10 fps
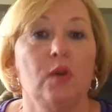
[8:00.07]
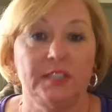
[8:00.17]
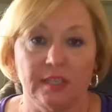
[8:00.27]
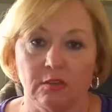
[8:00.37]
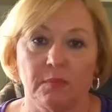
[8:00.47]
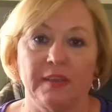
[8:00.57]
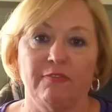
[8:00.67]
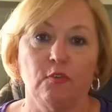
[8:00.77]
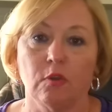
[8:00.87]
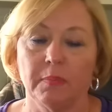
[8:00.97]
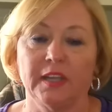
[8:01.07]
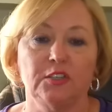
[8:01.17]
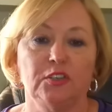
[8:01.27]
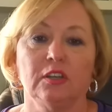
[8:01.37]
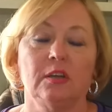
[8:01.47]
what's it going to be for?
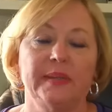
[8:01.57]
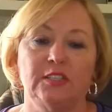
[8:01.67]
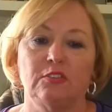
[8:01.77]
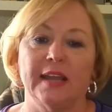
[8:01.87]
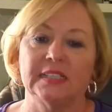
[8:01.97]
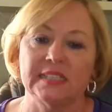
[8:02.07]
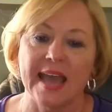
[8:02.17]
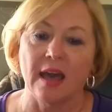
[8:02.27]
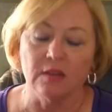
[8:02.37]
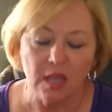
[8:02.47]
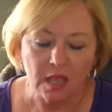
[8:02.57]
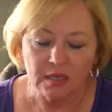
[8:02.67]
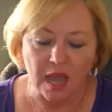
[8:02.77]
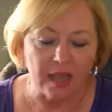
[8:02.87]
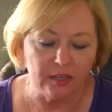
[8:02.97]
Because you're going to be stressed out,
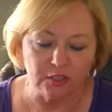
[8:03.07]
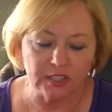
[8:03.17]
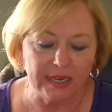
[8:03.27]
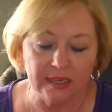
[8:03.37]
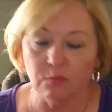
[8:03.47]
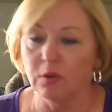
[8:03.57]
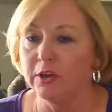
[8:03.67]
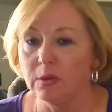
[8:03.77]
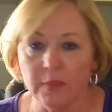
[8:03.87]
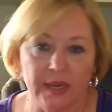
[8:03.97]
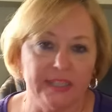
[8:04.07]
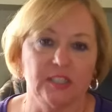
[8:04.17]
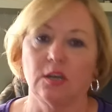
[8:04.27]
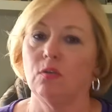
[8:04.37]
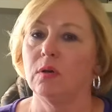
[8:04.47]
not understanding where your money's
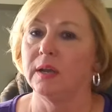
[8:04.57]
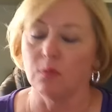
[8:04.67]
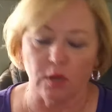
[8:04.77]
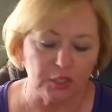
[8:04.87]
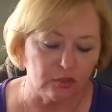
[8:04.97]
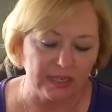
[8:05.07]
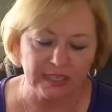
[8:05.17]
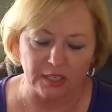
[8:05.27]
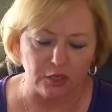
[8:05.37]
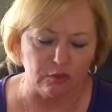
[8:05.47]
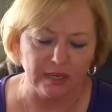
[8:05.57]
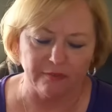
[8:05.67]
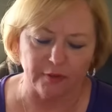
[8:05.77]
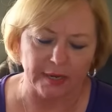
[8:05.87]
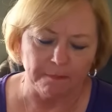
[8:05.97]
going and what you need to do
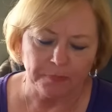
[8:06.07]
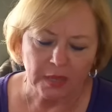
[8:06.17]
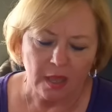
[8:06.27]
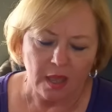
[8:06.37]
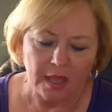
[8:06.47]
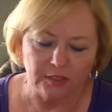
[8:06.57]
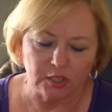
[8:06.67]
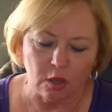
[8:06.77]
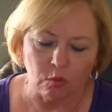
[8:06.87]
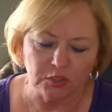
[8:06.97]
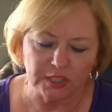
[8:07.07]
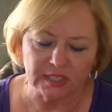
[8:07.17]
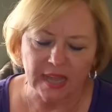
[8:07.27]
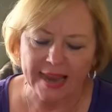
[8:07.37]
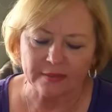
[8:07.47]
different. And so just
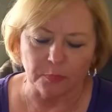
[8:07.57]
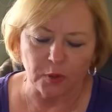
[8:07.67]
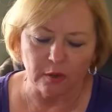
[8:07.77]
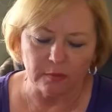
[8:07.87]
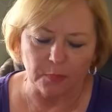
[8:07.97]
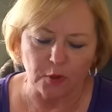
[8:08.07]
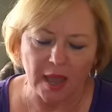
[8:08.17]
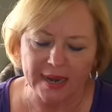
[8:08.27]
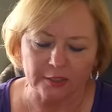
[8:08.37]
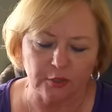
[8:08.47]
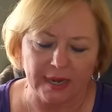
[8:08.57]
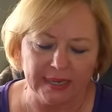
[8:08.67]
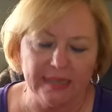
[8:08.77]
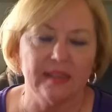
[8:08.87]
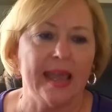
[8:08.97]
like the product
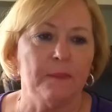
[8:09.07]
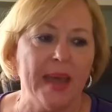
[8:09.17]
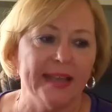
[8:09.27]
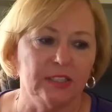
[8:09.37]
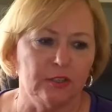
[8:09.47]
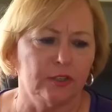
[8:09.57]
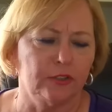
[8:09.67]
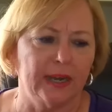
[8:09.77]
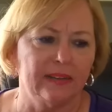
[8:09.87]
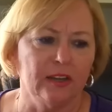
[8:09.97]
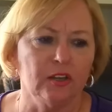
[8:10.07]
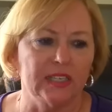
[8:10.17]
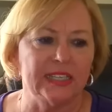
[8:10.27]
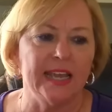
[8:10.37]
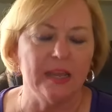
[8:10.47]
training and the ambassador training, they're going to
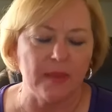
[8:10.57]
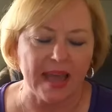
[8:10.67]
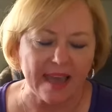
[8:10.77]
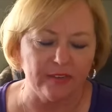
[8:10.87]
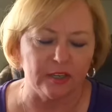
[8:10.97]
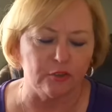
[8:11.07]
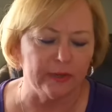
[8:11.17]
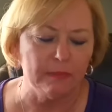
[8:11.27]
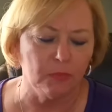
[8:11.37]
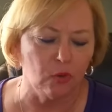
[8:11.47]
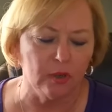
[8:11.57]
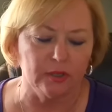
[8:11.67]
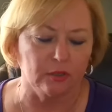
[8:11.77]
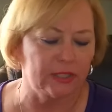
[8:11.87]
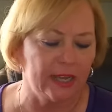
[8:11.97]
tell you about having a dream board,
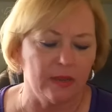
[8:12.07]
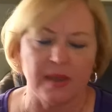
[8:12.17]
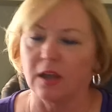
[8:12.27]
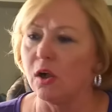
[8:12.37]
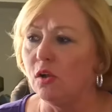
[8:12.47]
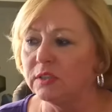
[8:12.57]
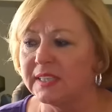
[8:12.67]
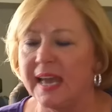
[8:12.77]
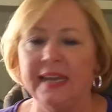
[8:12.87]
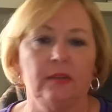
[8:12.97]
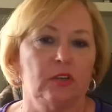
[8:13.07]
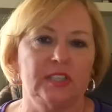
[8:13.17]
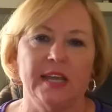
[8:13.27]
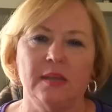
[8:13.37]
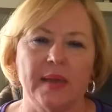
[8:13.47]
they're going to tell you about goal setting, they're going to
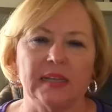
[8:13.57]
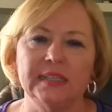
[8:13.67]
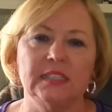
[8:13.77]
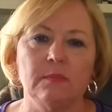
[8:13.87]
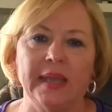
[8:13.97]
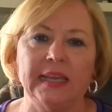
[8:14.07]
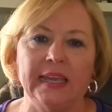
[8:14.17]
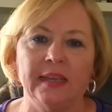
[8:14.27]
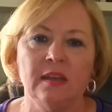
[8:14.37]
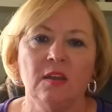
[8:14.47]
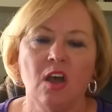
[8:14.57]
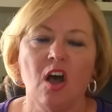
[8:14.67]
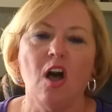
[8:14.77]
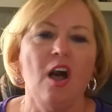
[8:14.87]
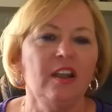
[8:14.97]
tell you about list making.
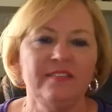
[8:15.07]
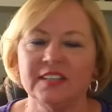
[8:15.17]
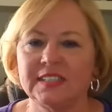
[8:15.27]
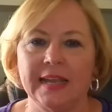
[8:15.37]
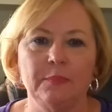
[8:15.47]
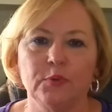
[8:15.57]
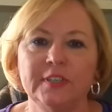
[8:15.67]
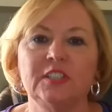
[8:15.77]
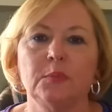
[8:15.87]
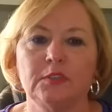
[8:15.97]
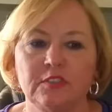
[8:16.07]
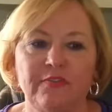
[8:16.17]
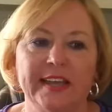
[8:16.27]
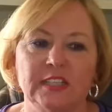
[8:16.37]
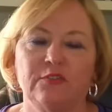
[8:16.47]
All of the same principles
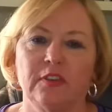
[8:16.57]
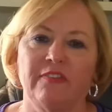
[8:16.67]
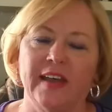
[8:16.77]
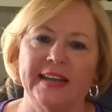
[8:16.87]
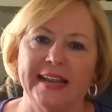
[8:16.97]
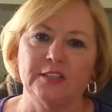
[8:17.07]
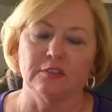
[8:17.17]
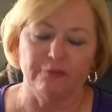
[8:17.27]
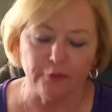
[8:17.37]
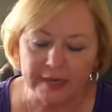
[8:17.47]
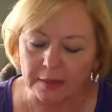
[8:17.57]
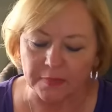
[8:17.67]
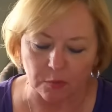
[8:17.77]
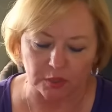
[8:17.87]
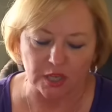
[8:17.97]
fits for the financial freedom
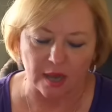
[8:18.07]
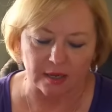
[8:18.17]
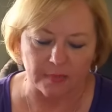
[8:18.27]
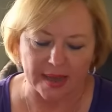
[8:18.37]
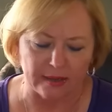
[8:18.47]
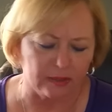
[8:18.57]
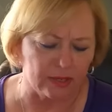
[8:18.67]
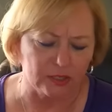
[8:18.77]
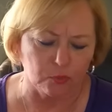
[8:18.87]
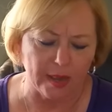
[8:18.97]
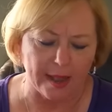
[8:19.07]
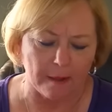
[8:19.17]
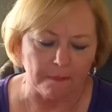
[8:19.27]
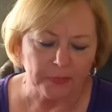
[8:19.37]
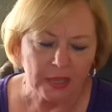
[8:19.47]
that we're talking about as
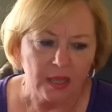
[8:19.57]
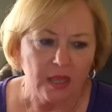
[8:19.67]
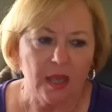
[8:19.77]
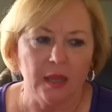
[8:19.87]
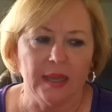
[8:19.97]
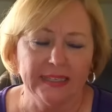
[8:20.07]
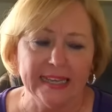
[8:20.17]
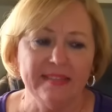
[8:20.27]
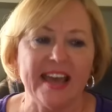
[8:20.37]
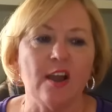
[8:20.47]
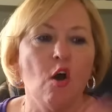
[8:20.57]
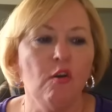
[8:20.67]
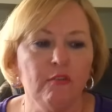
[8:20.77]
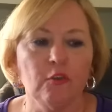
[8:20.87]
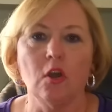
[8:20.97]
well. Again, that
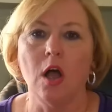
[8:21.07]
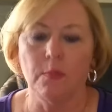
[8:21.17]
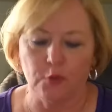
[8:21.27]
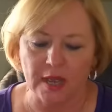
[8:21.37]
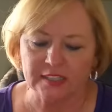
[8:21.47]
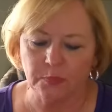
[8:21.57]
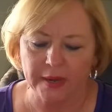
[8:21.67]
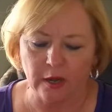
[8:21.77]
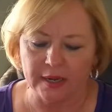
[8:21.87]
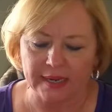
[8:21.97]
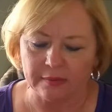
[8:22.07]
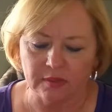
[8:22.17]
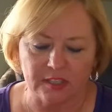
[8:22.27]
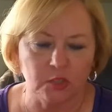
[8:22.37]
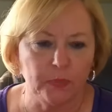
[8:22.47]
overall prosperity,
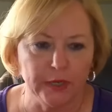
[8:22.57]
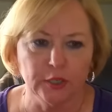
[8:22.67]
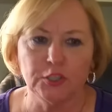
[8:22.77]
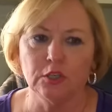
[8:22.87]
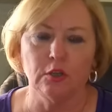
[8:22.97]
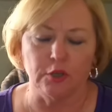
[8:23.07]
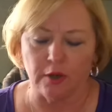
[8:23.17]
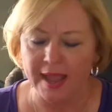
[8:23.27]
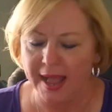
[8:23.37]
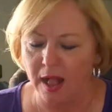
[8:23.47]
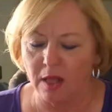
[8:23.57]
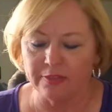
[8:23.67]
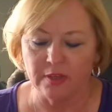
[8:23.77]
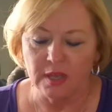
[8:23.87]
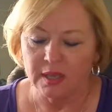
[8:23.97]
the spiritual, your
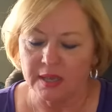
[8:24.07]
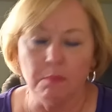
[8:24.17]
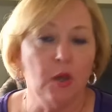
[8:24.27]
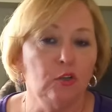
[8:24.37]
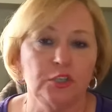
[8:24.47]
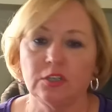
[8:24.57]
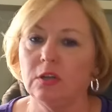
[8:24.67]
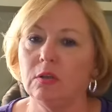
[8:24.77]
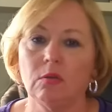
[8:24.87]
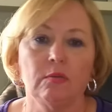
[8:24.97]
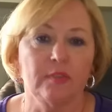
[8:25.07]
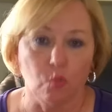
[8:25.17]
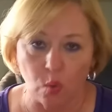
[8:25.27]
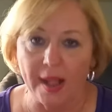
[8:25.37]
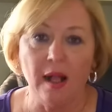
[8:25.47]
health, emotional, the
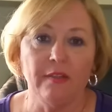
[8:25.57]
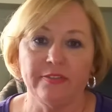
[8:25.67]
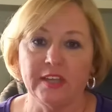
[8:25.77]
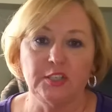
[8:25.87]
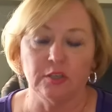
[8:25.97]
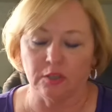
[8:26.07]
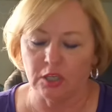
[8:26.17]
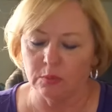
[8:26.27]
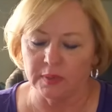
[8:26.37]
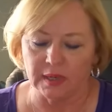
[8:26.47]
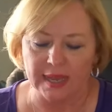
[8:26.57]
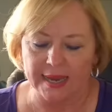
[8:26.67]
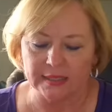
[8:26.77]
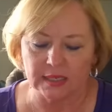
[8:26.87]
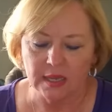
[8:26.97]
wealth that you
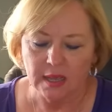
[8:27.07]
accumulate.